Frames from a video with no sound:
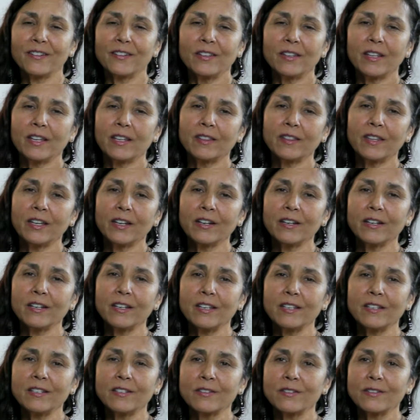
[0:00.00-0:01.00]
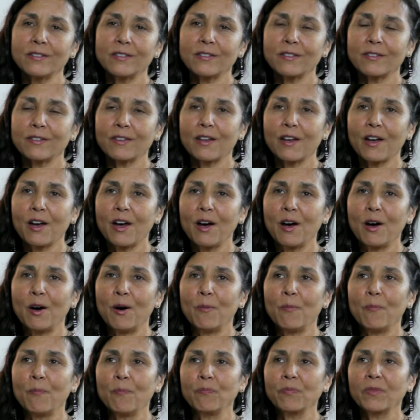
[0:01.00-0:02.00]
that there is
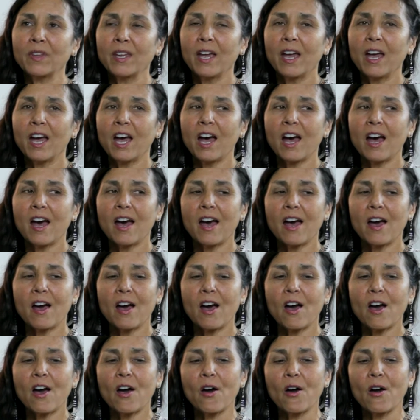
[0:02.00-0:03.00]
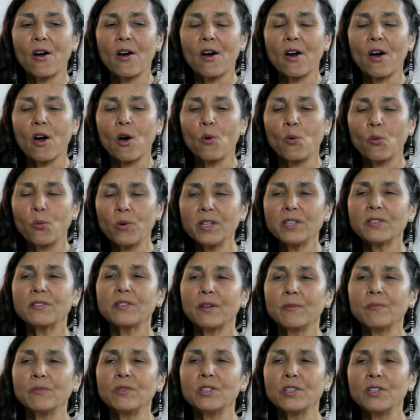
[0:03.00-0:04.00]
a
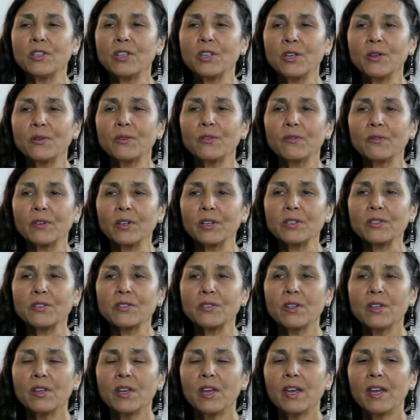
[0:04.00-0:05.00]
wisdom to the universe.